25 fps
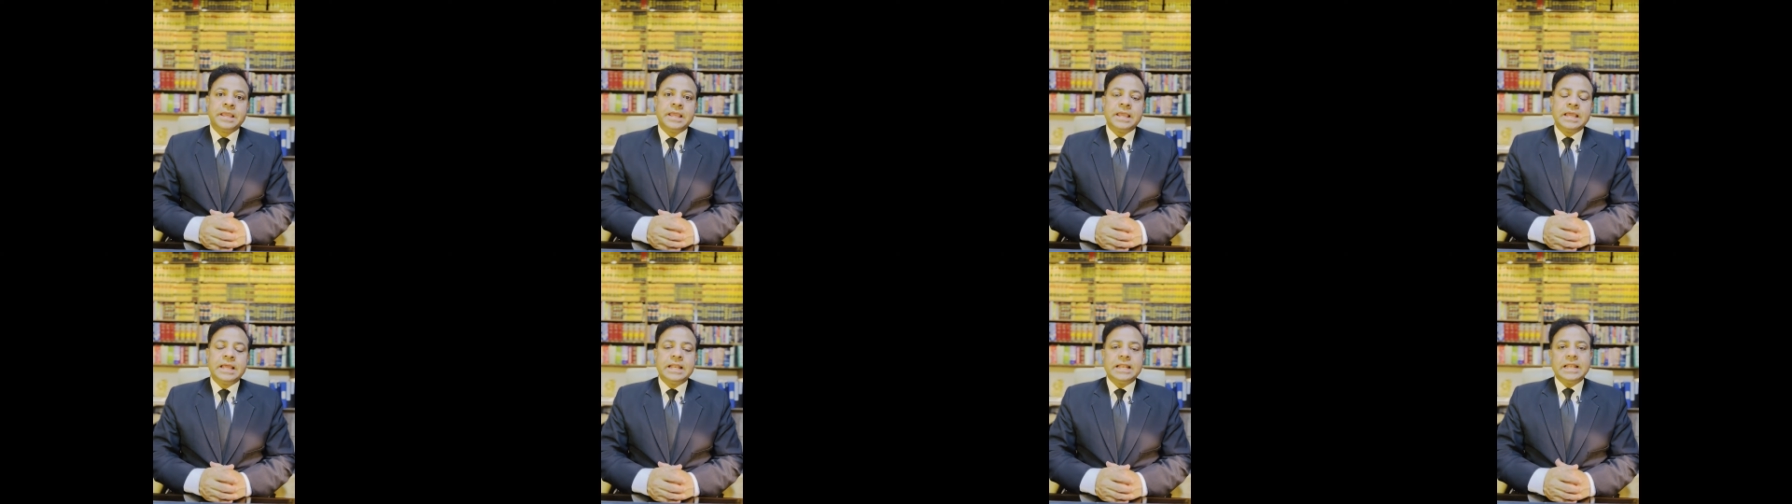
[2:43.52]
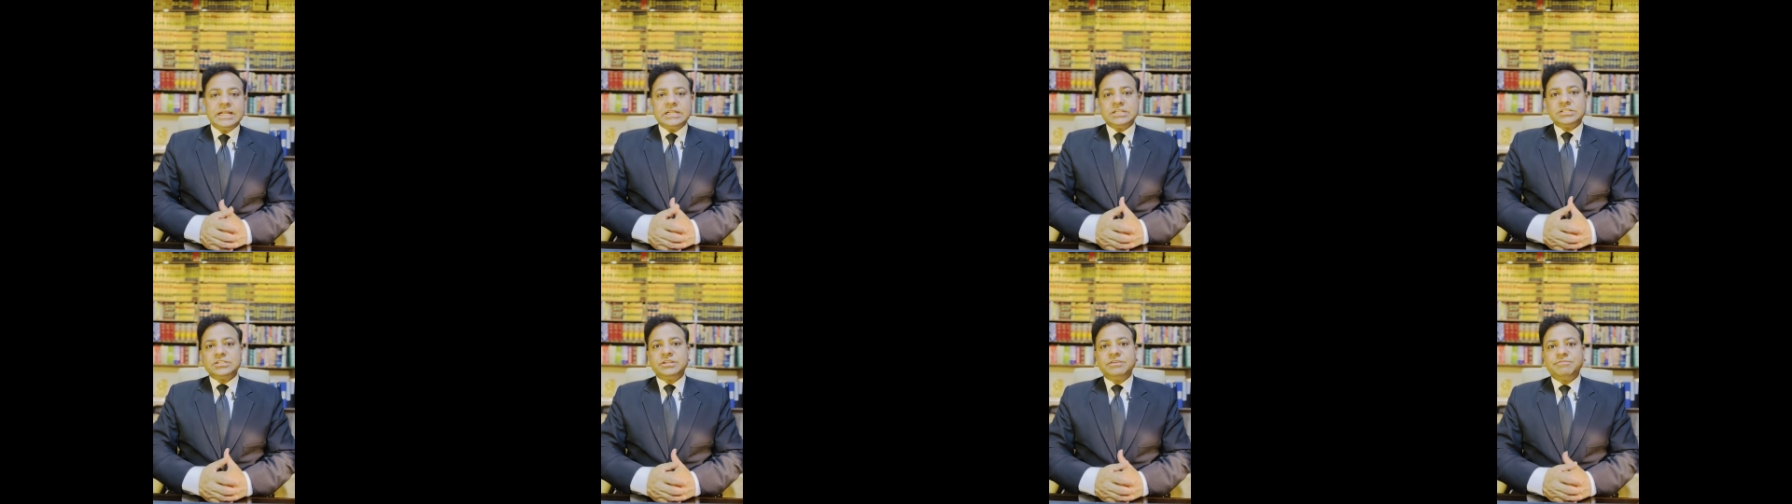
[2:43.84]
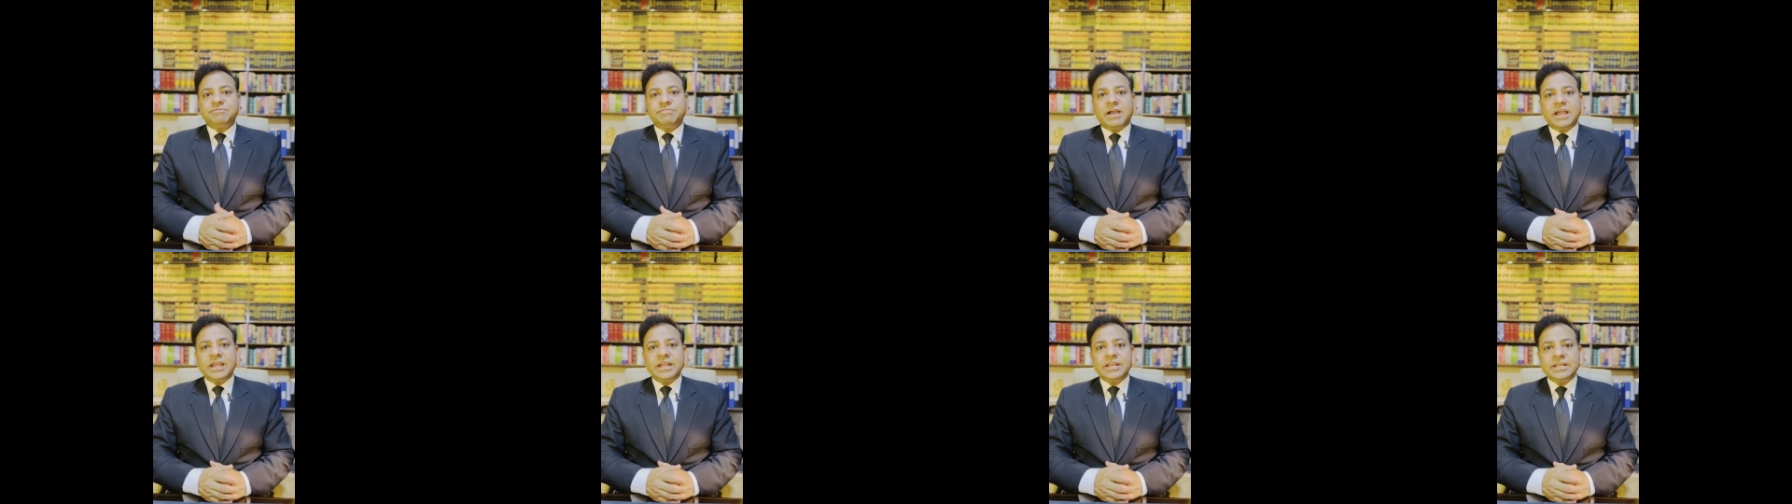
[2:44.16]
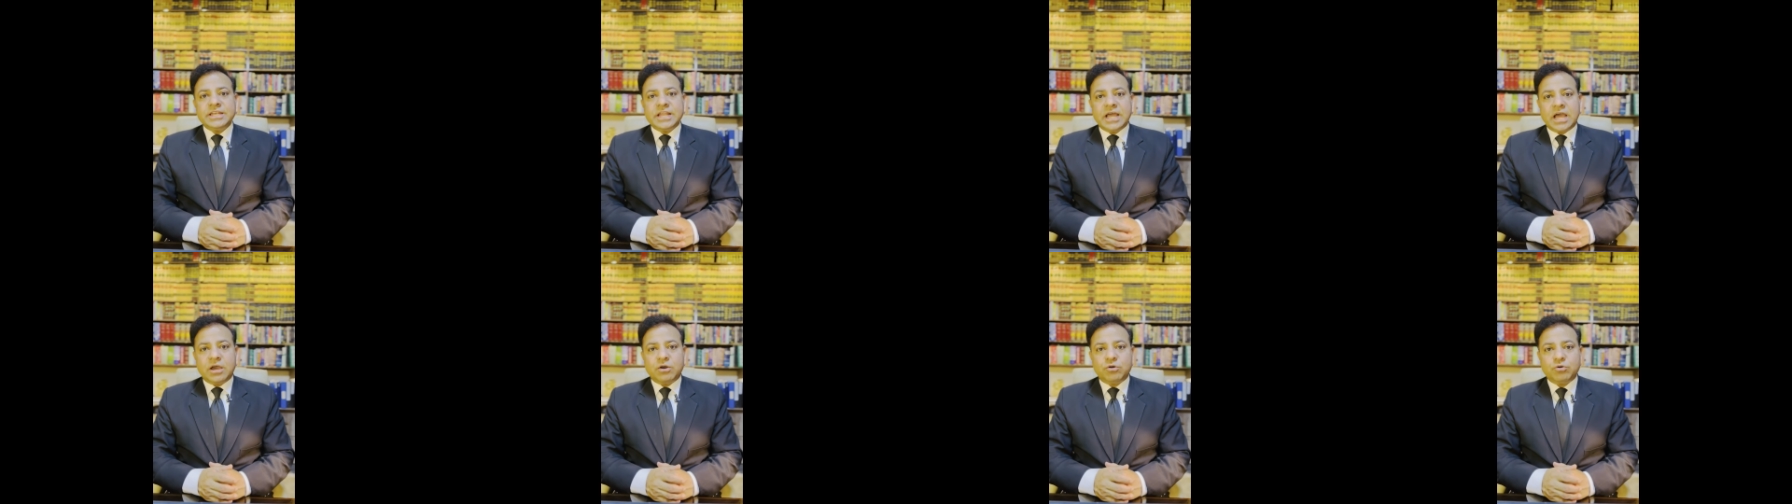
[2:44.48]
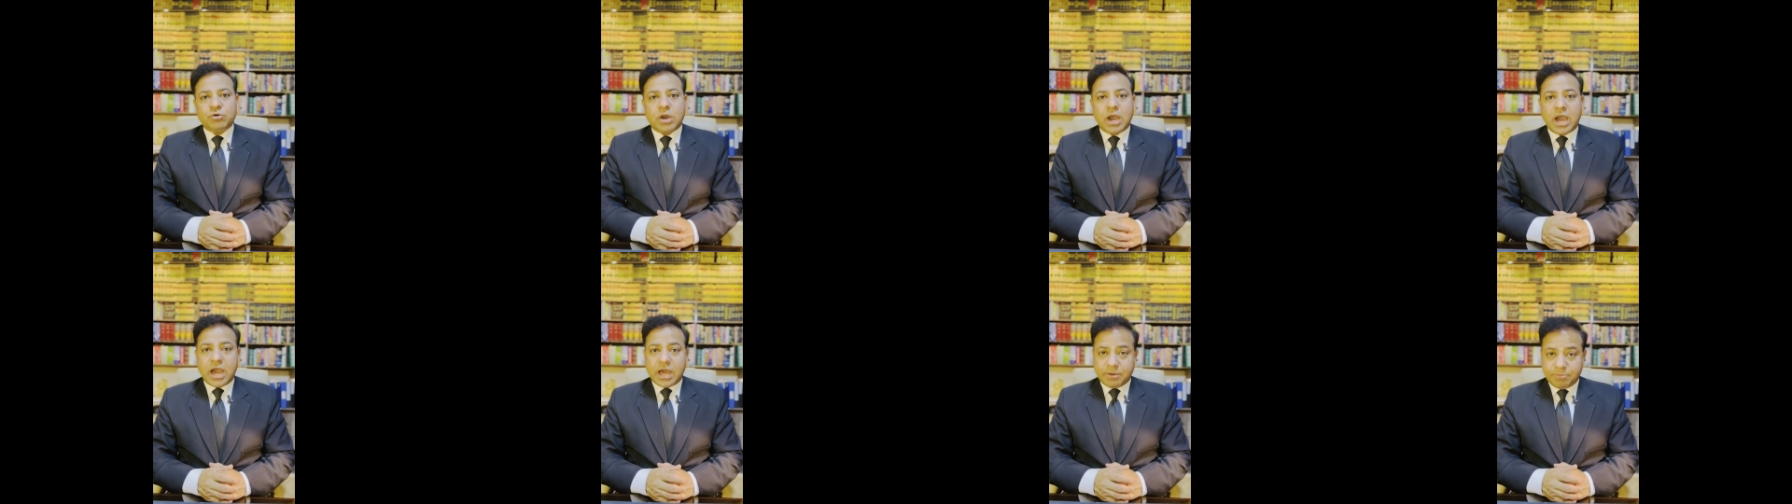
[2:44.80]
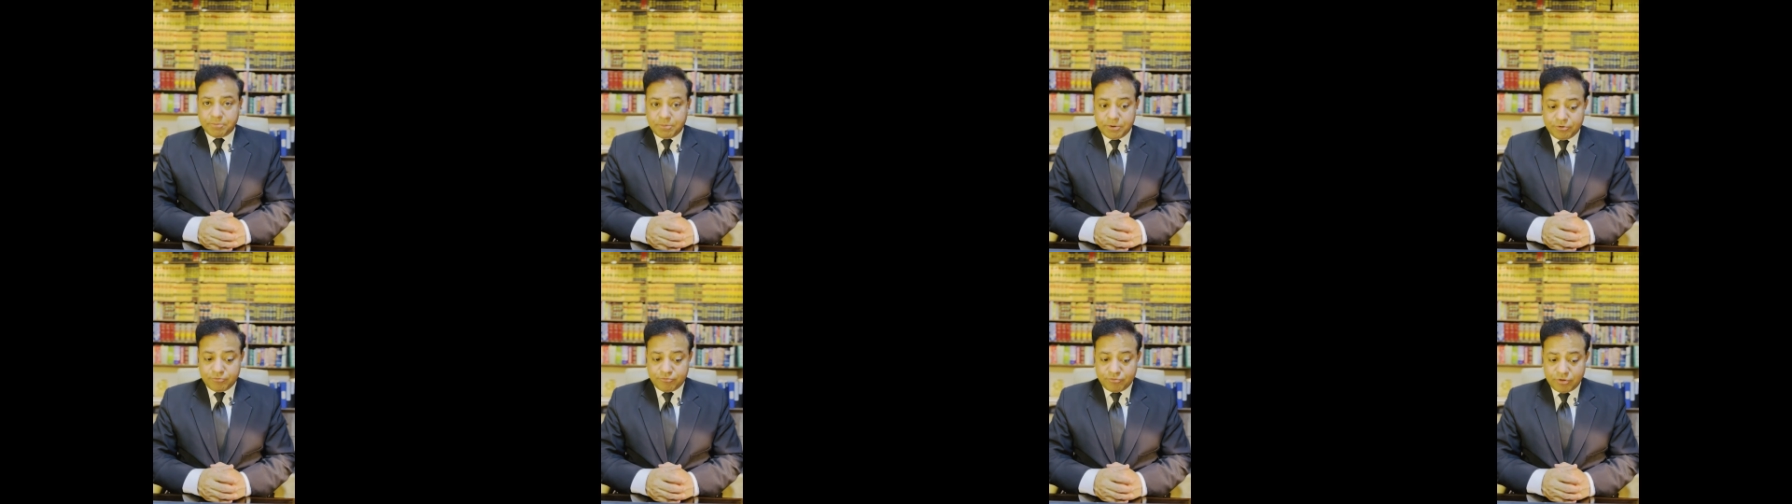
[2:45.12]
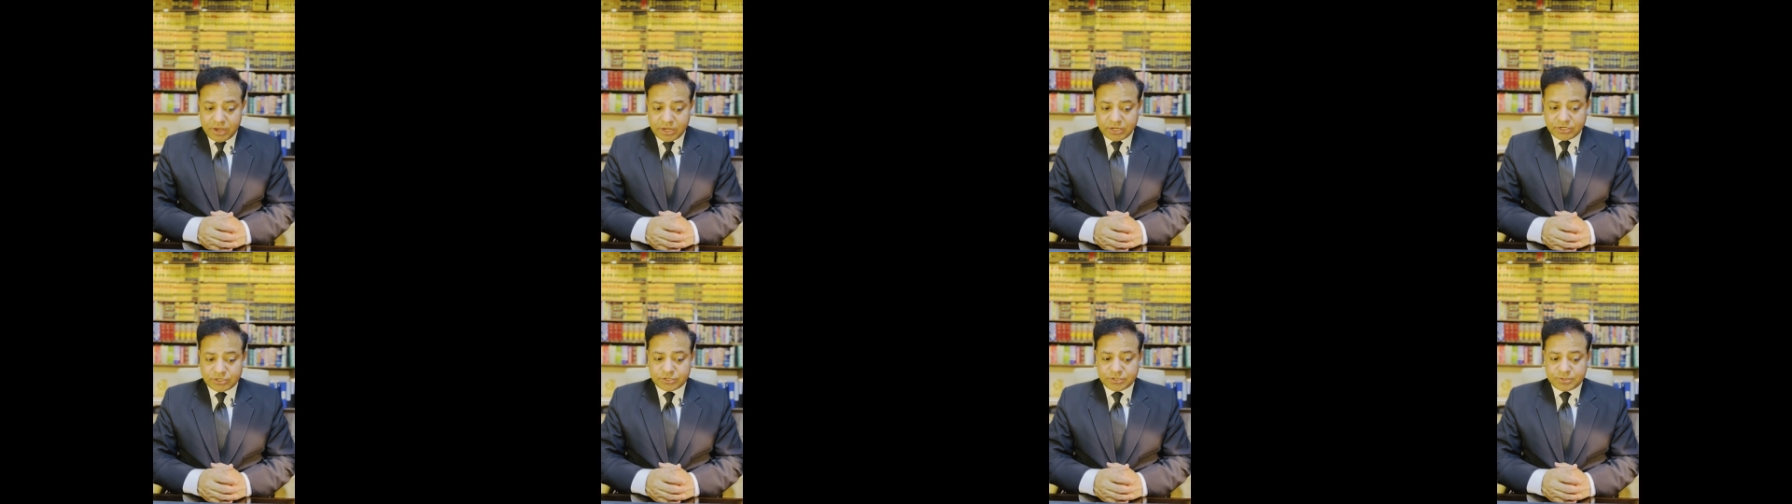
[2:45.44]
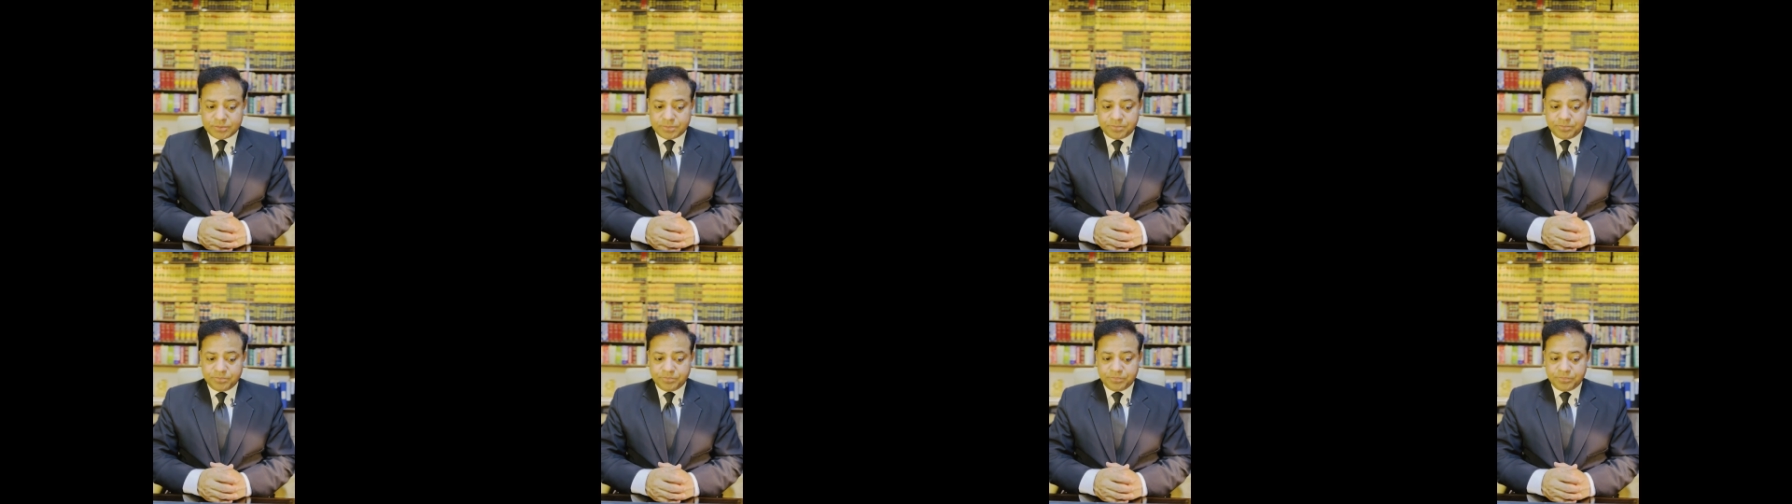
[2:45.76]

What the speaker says: Let's define now arbitrator: